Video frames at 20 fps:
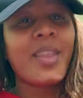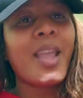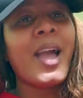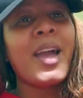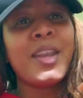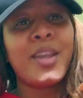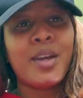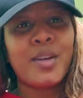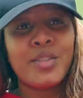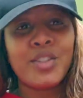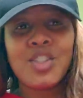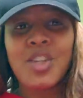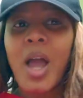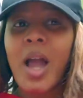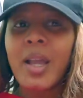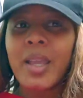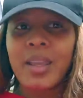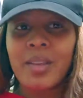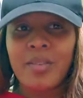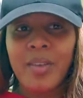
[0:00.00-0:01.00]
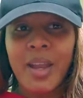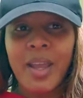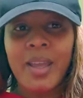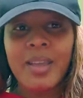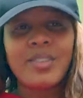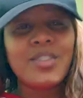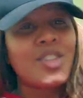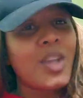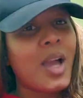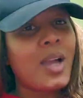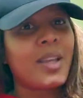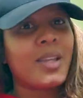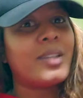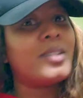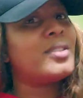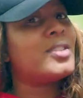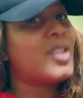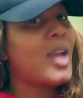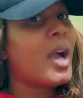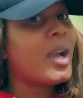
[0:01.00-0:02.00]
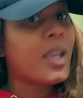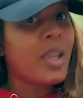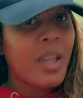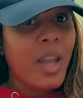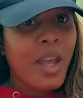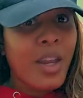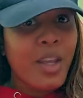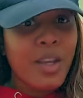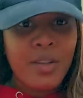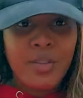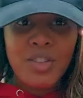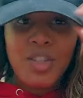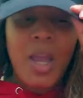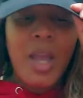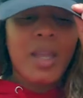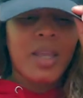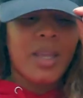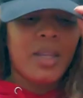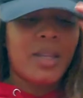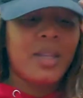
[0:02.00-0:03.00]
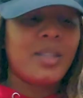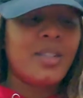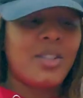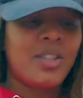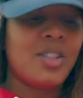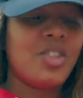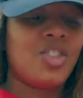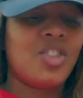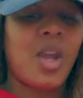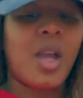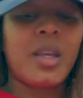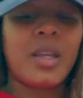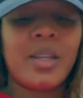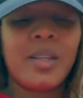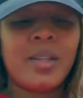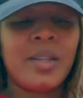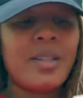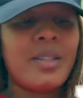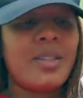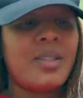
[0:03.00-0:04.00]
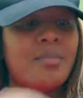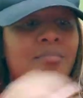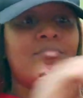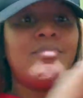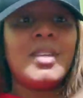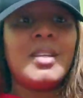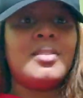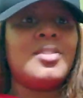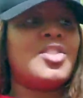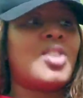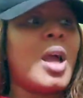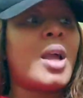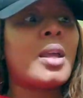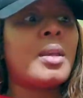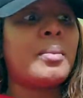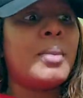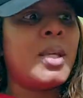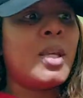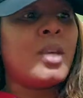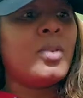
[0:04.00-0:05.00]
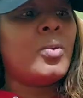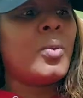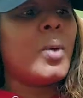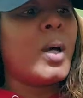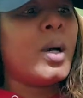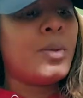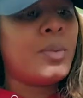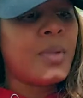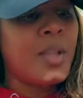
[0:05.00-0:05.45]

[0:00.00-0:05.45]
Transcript: I know, shocking, right? Shocking, shocking. I know, shocking. It's just shocking. It's, you know, shocking to me as well.